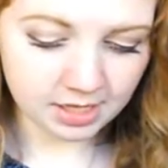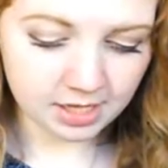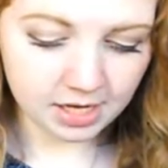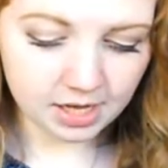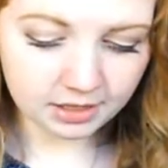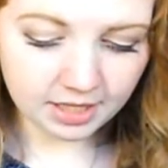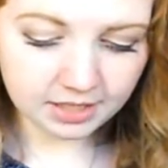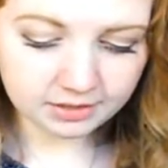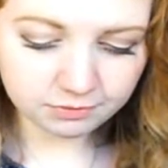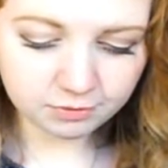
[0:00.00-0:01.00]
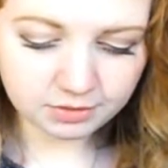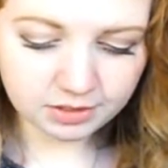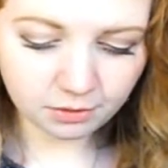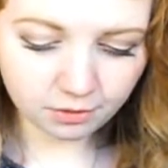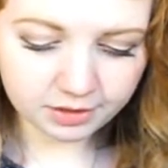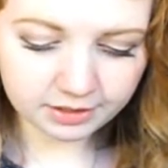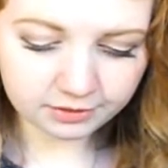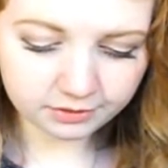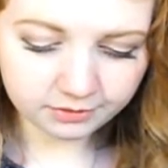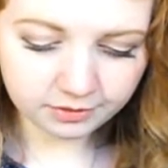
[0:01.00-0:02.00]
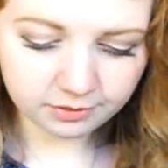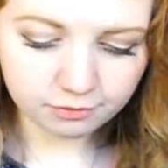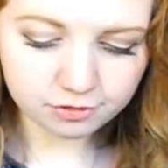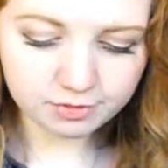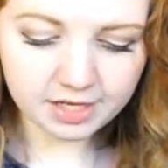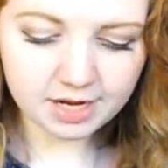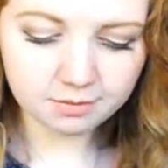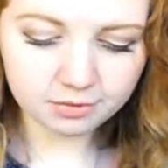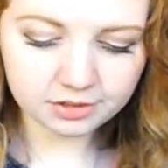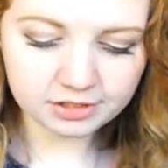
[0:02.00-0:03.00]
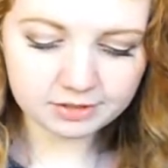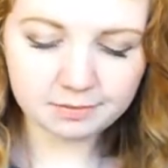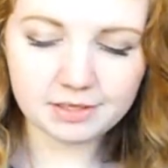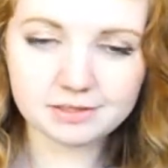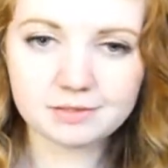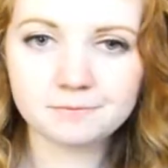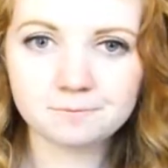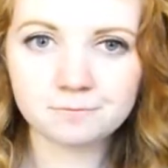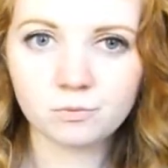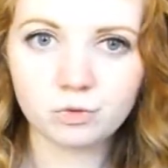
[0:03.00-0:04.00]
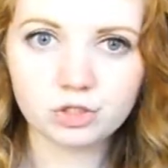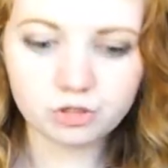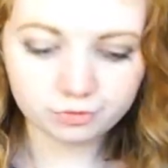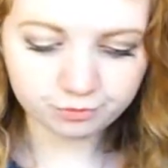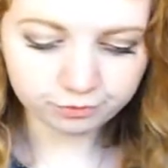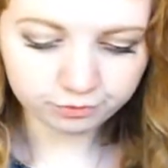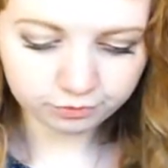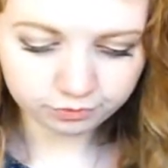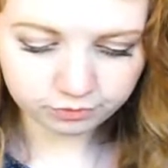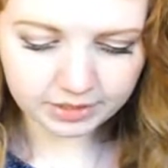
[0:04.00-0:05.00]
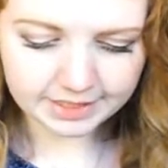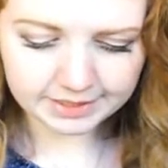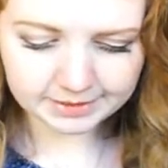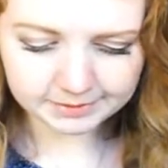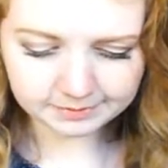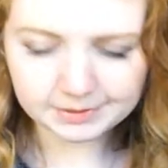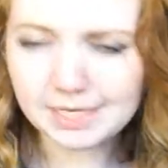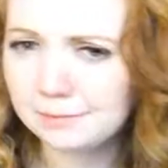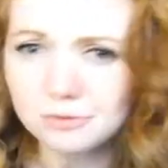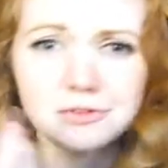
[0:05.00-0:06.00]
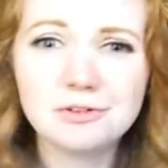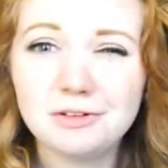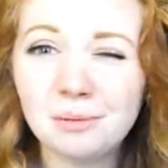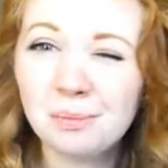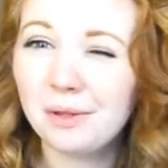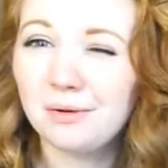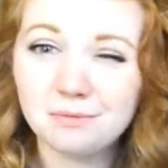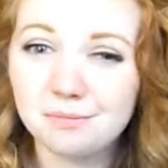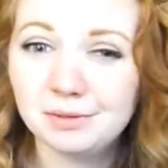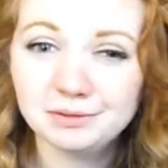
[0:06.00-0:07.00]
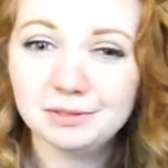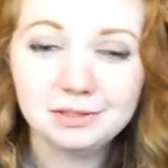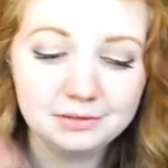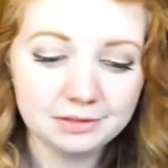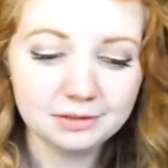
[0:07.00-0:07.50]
And then last would be oriental, which would be amber and spice, which I guess amber's already up there, but you know.